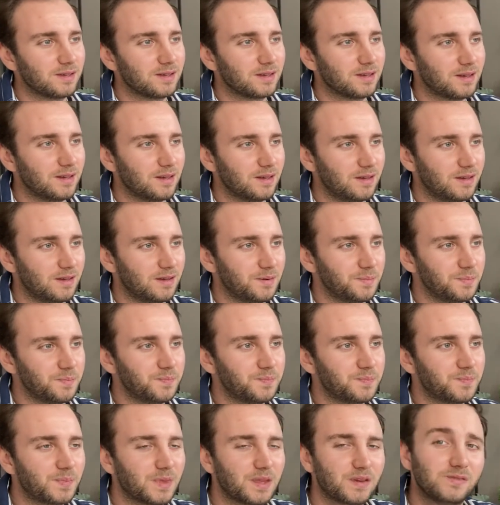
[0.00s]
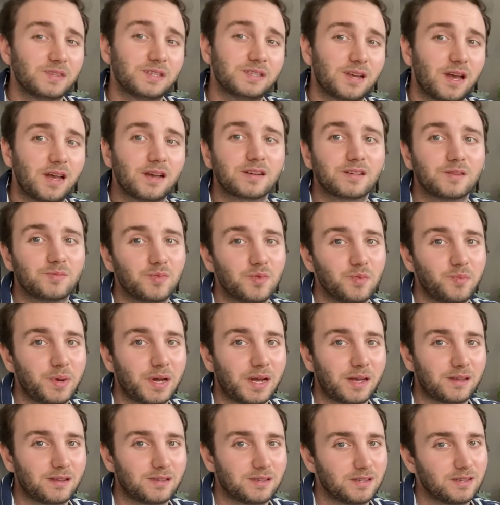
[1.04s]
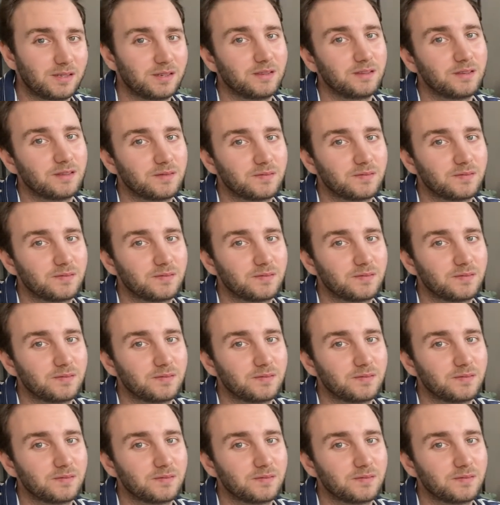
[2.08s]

recyclable packaging.